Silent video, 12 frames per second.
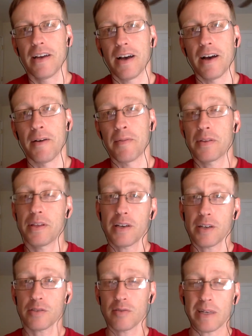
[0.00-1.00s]
Uh, think
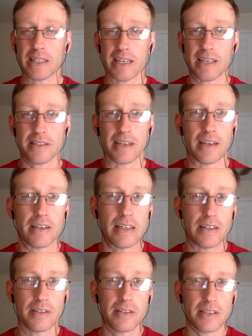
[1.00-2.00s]
also about the essay.
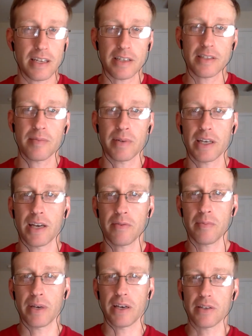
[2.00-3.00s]
This is an essay by
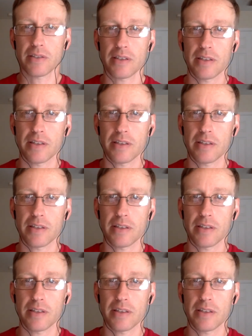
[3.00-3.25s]
Kevin Bales.